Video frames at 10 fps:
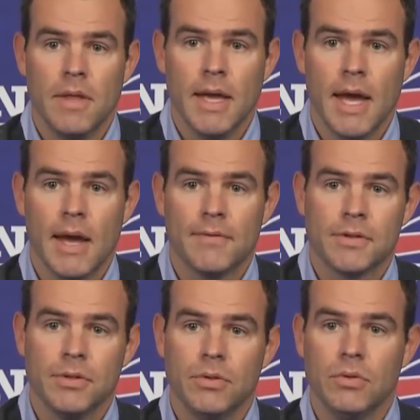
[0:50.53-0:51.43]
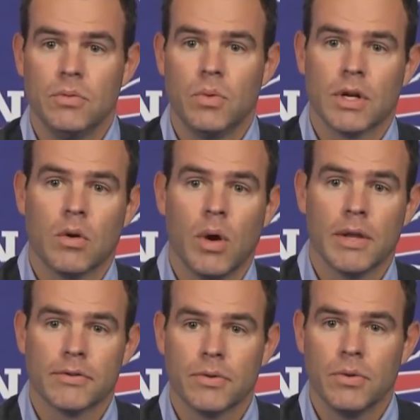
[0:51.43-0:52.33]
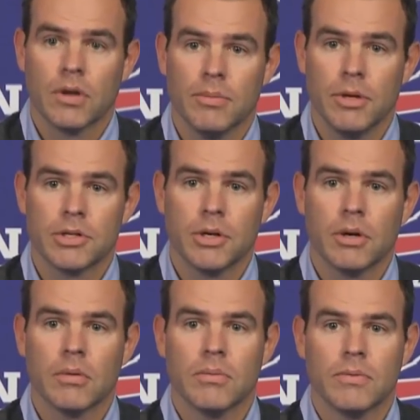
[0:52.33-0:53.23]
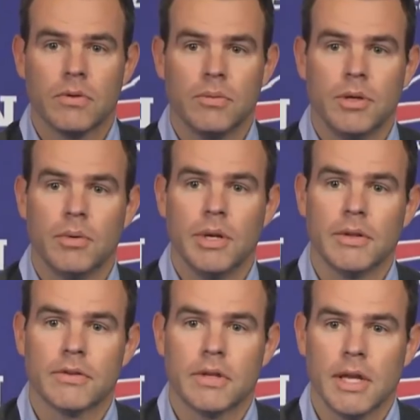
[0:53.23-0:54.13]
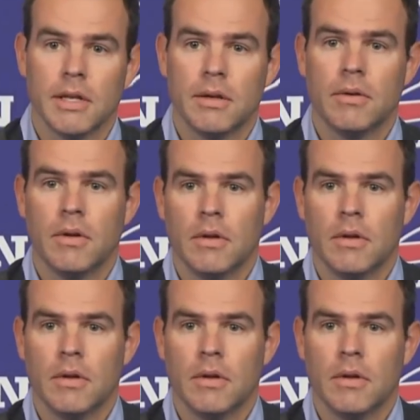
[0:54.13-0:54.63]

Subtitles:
They have to request through the commissioner to be reinstated.